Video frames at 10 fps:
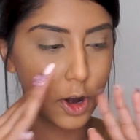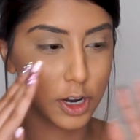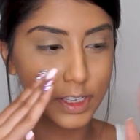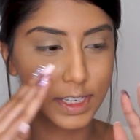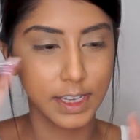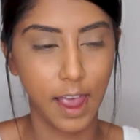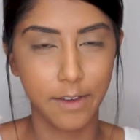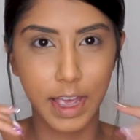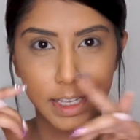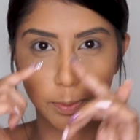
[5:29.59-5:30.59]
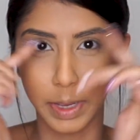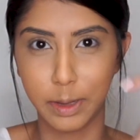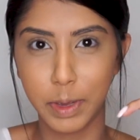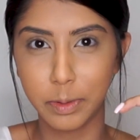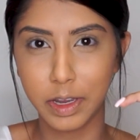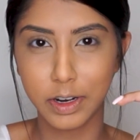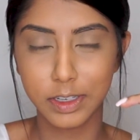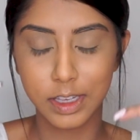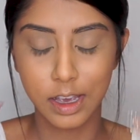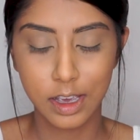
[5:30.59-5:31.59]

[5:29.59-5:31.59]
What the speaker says: Hers doesn't have as many baby hairs,